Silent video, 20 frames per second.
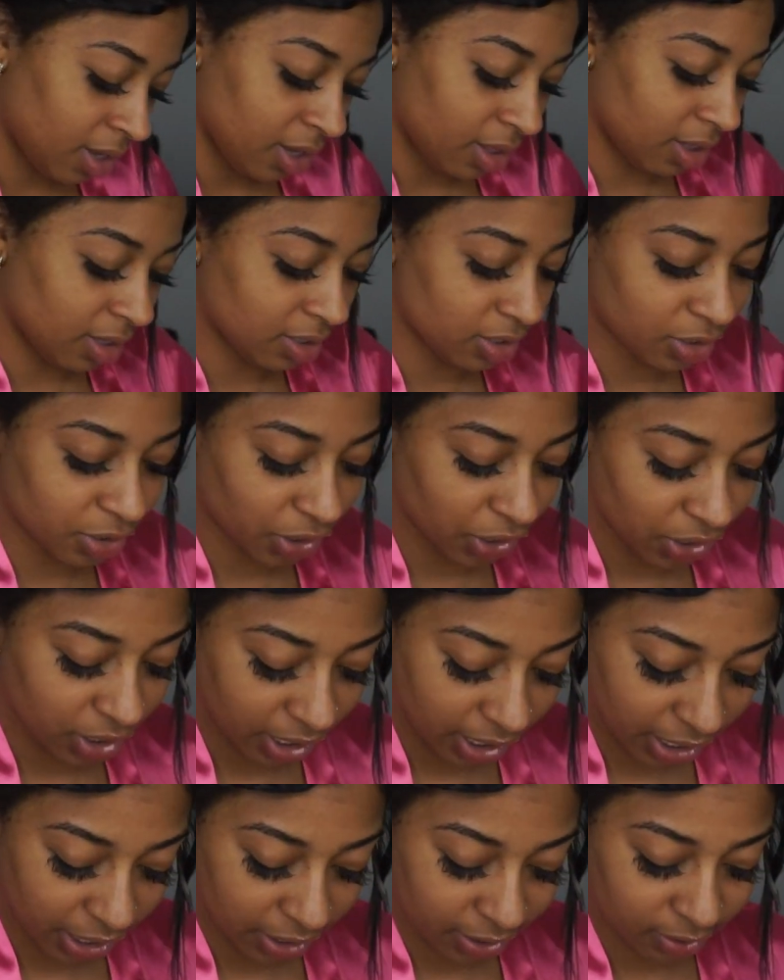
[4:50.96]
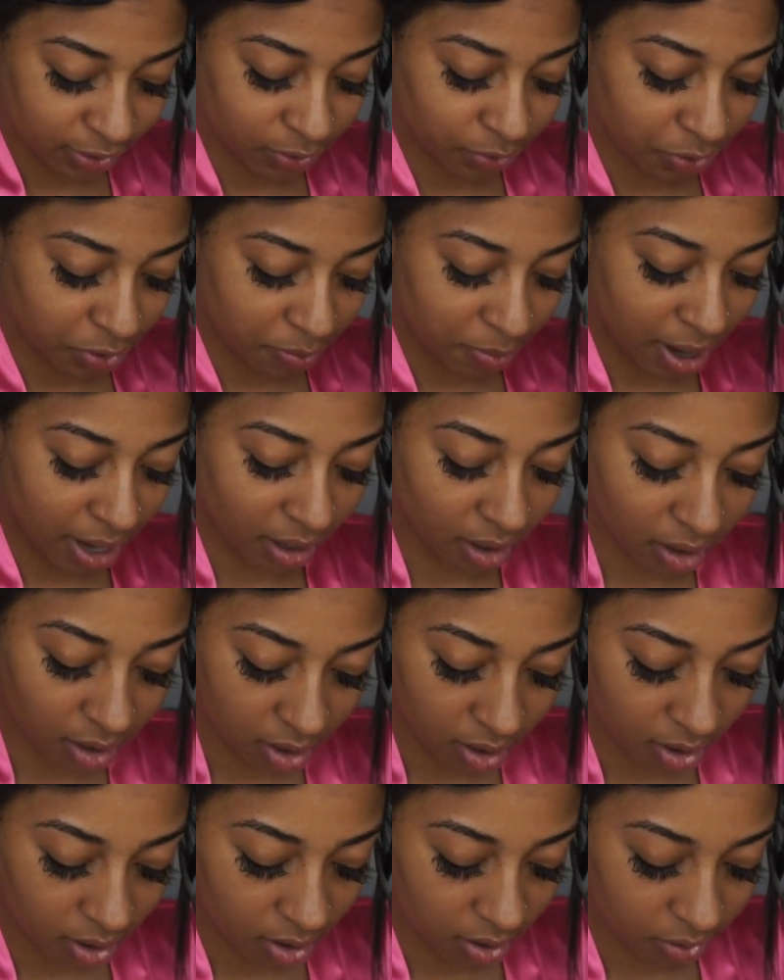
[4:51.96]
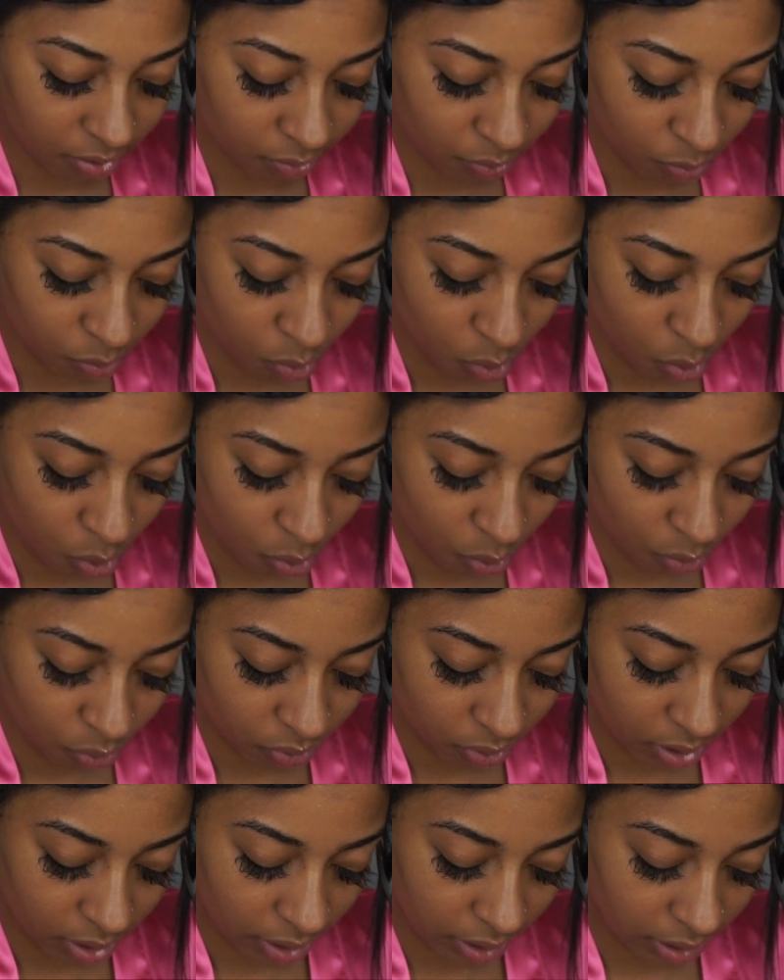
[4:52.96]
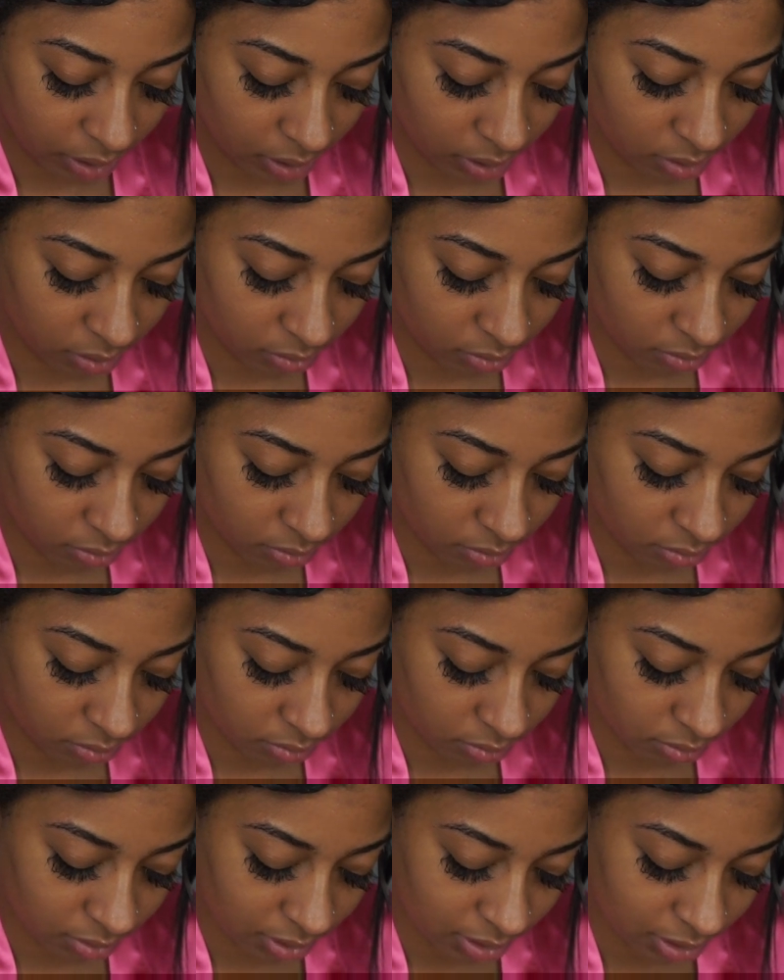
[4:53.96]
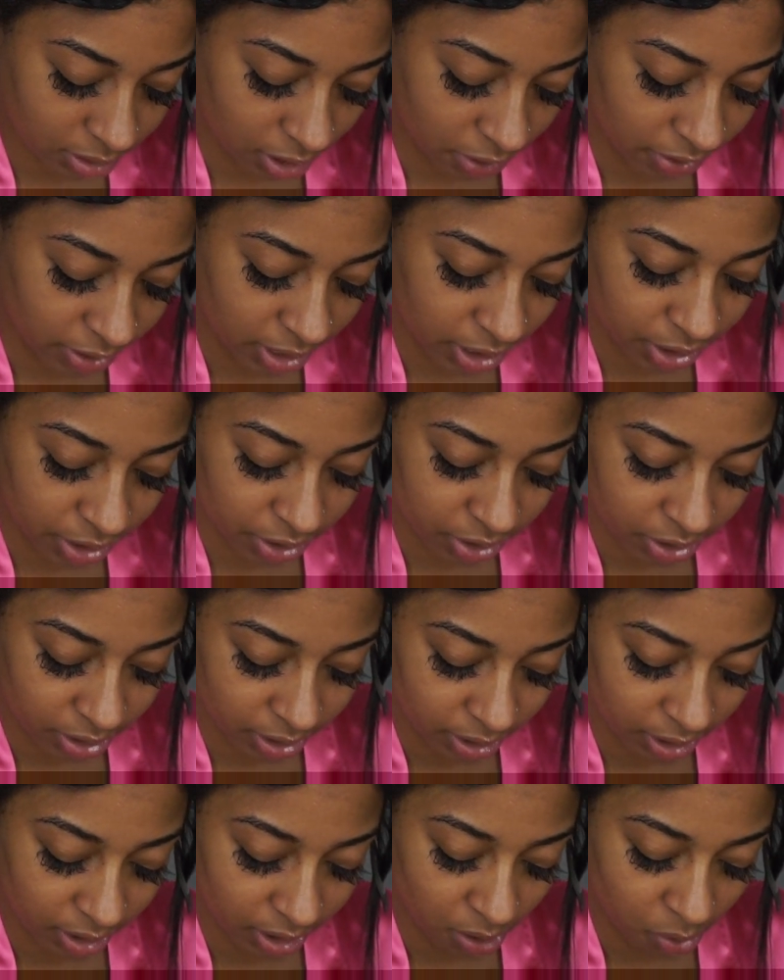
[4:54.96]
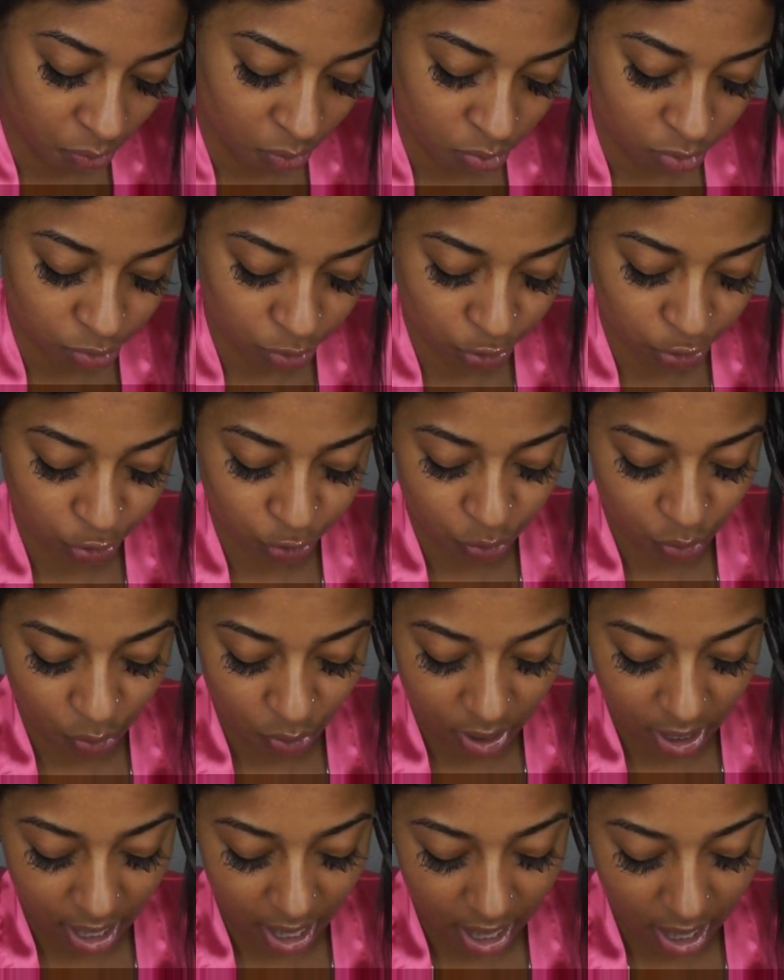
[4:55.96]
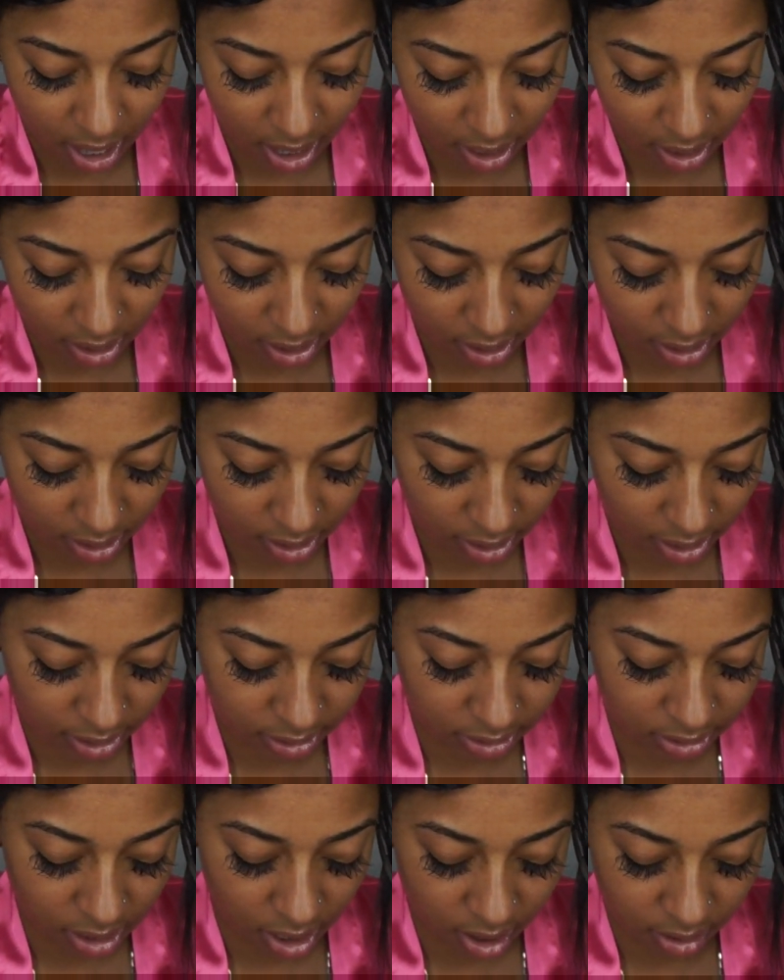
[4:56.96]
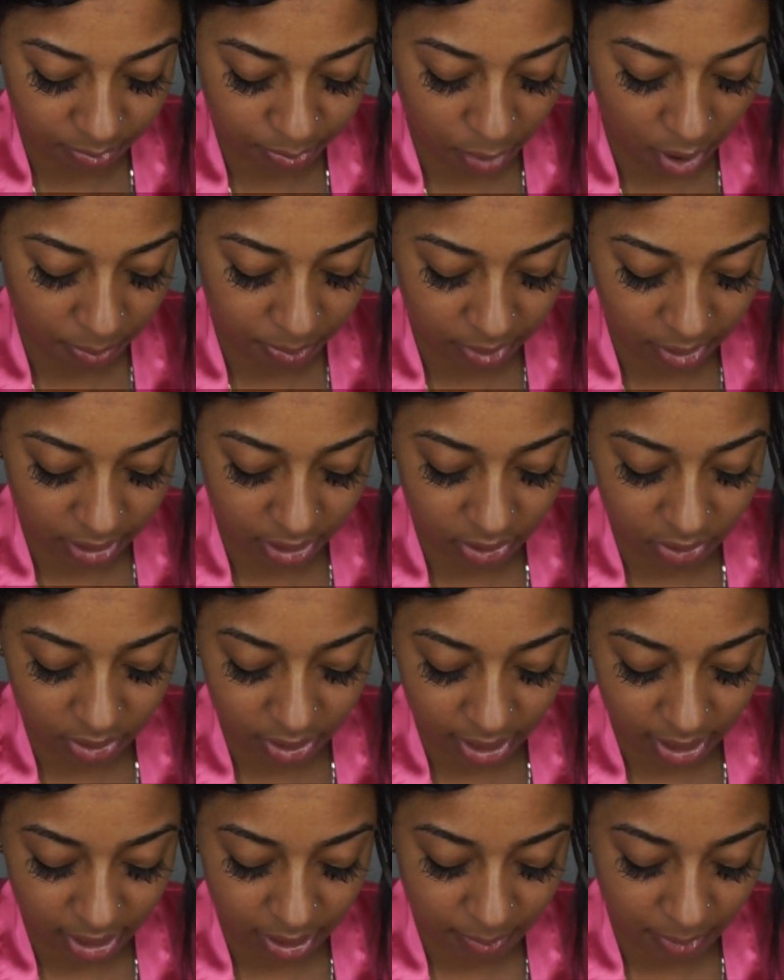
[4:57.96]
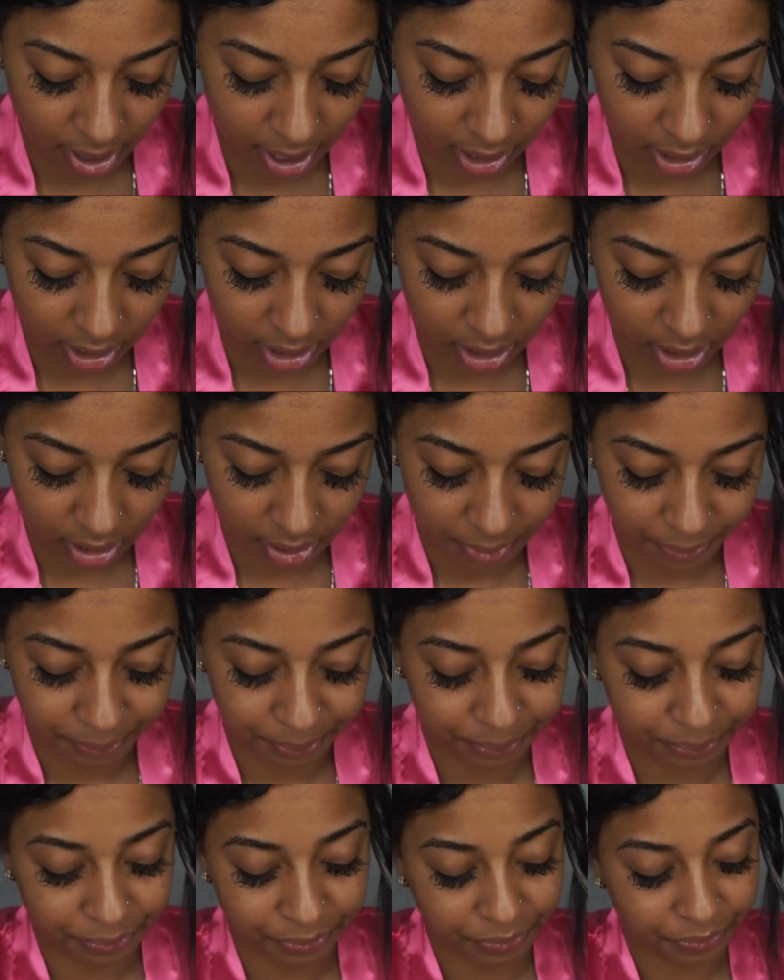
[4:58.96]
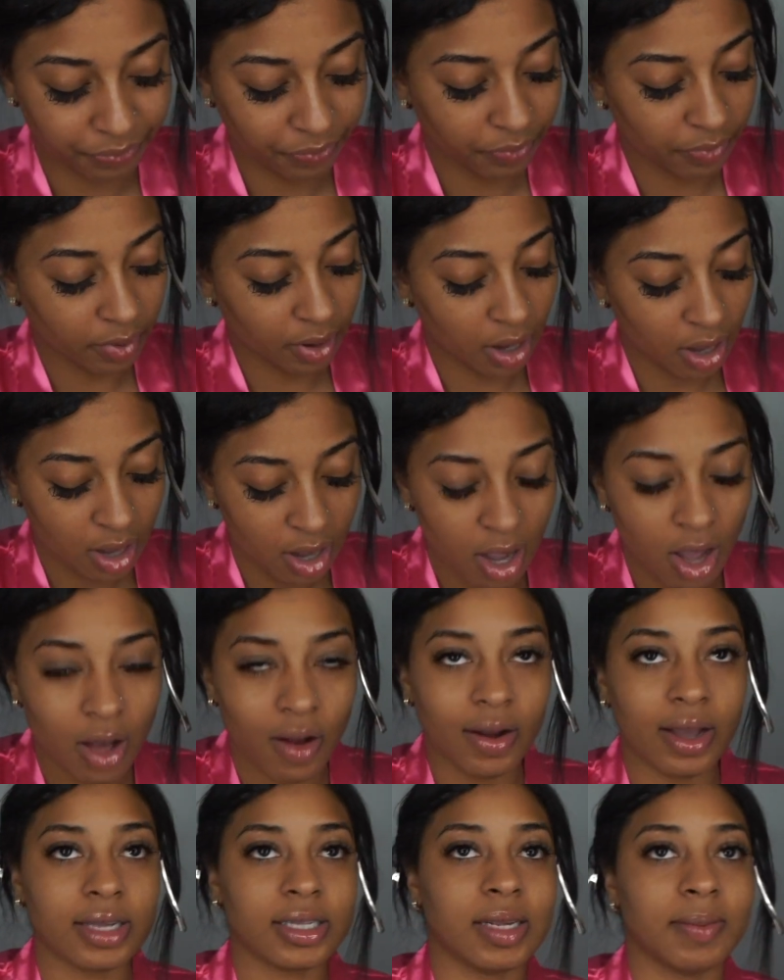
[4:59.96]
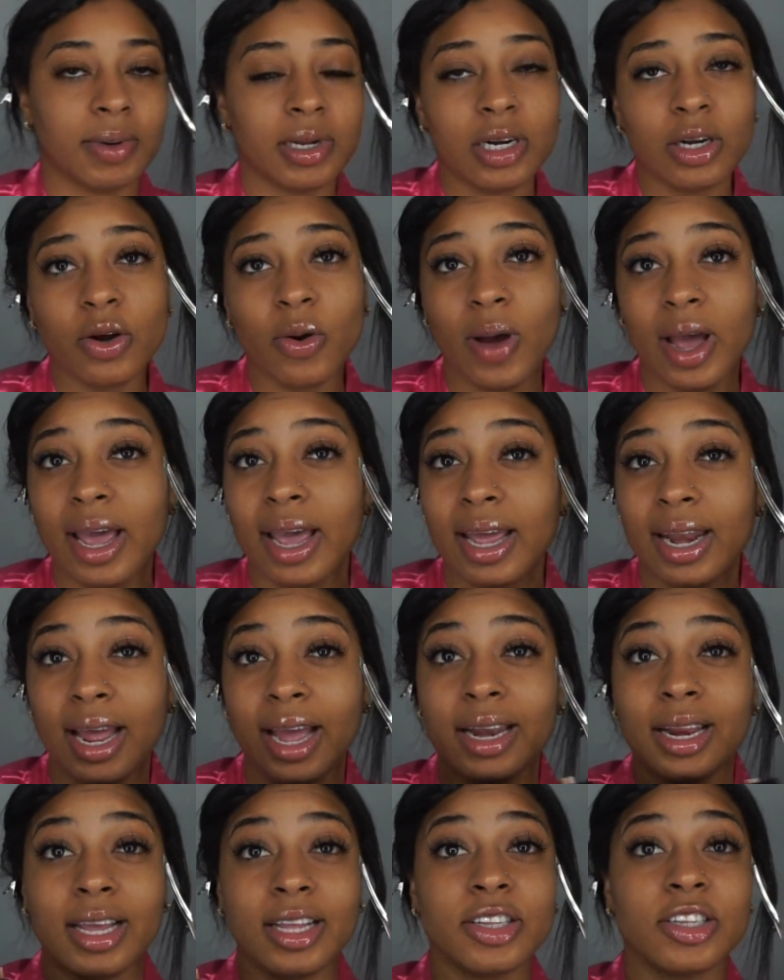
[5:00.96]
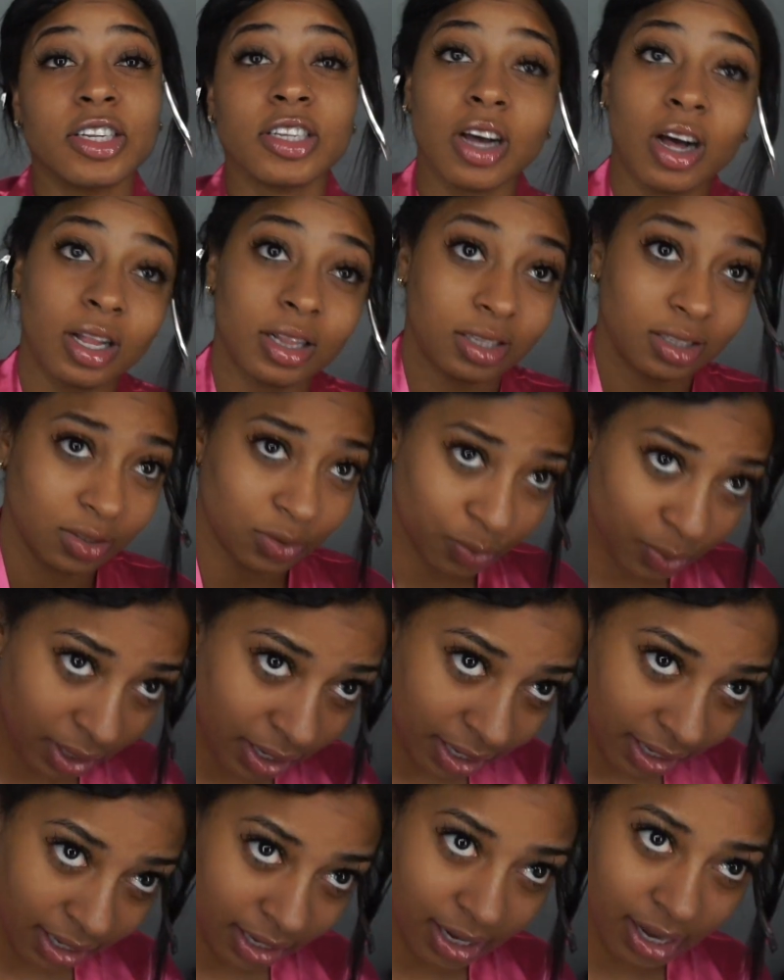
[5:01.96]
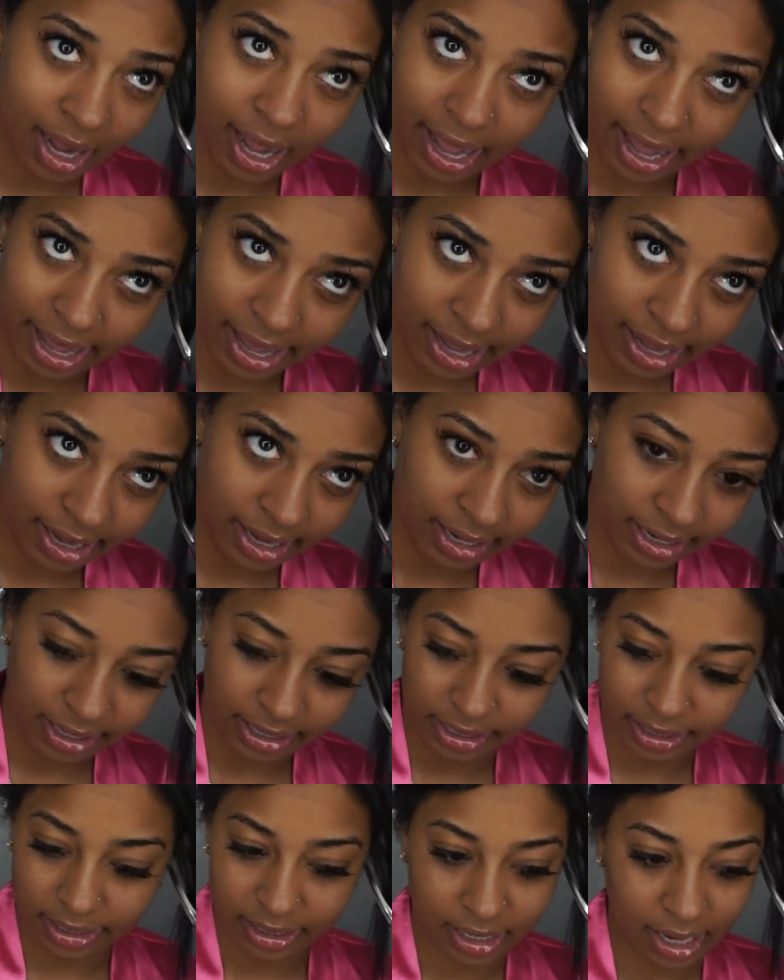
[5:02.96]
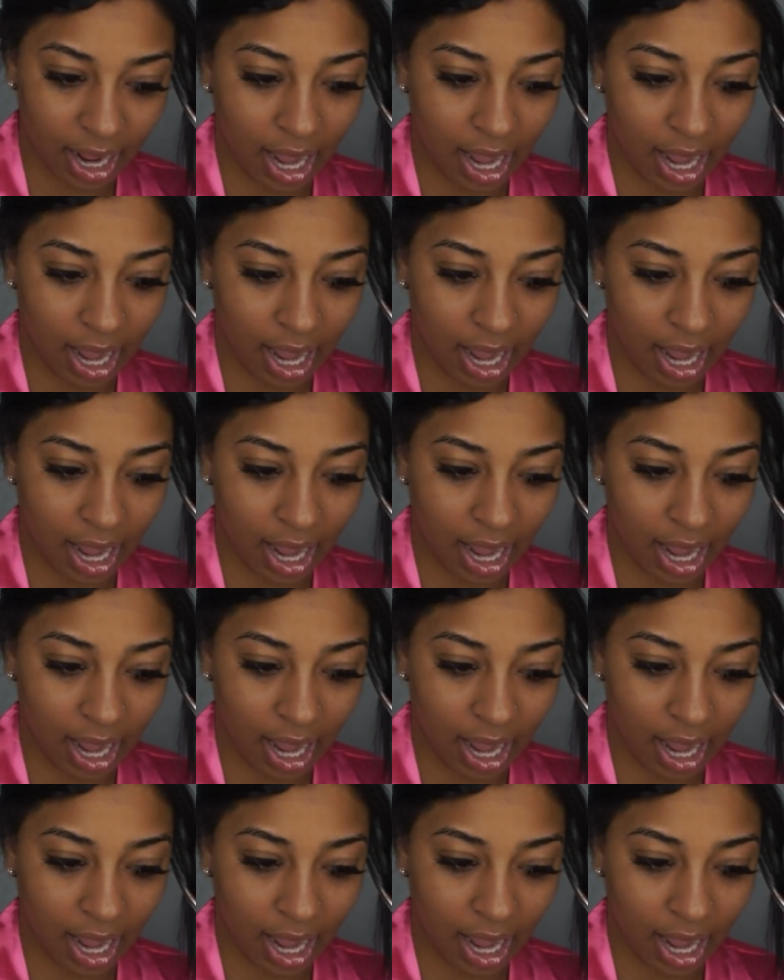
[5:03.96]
This is curly hair, so the back won't, like, you know, because already curly, it won't show that it's not properly done in the back. Okay, so I'm gonna go ahead and install this wig, and